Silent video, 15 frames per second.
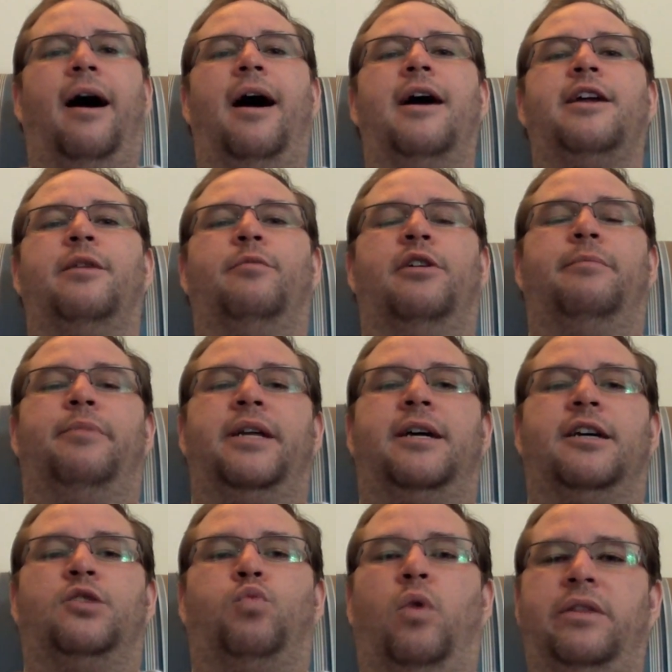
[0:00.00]
argument
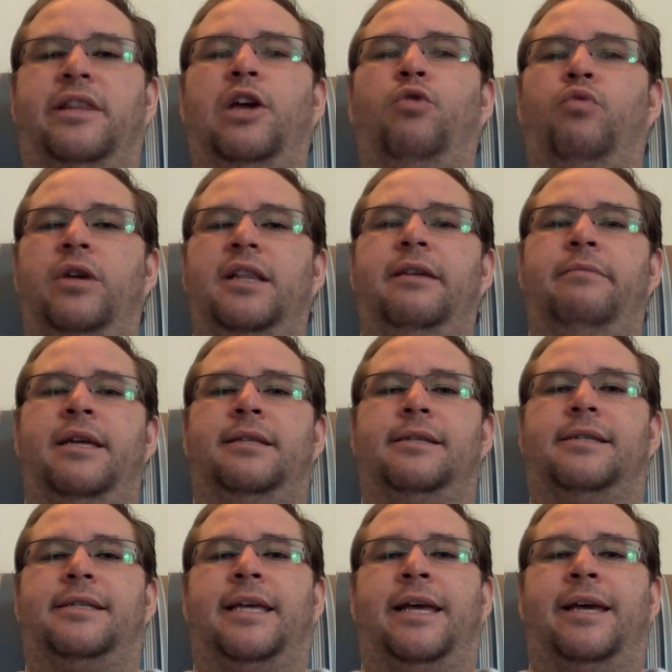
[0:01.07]
because what they really mean
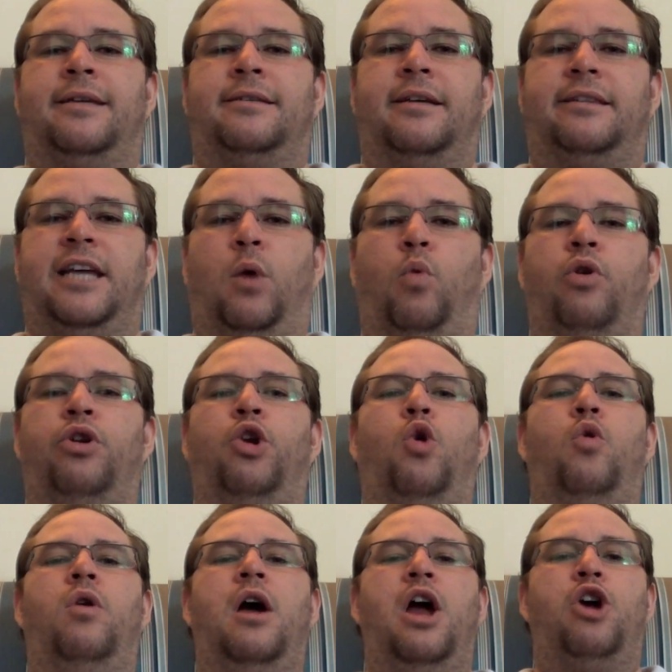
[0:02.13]
to say is that there were
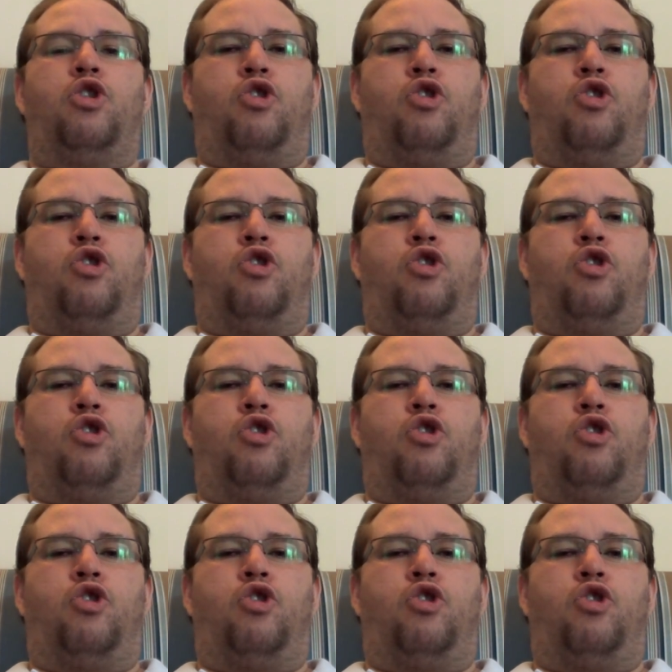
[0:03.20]
no